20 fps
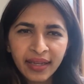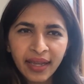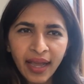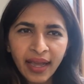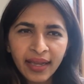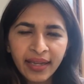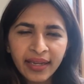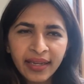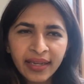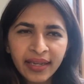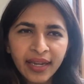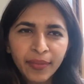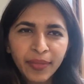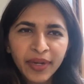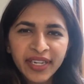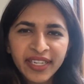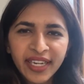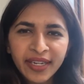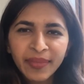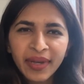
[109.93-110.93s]
I
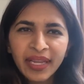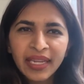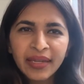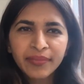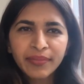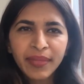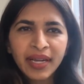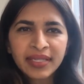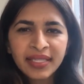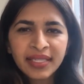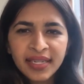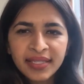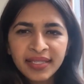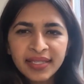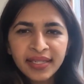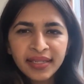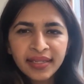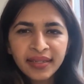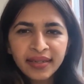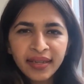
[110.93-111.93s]
completed my master's
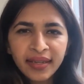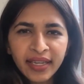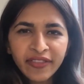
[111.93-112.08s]
in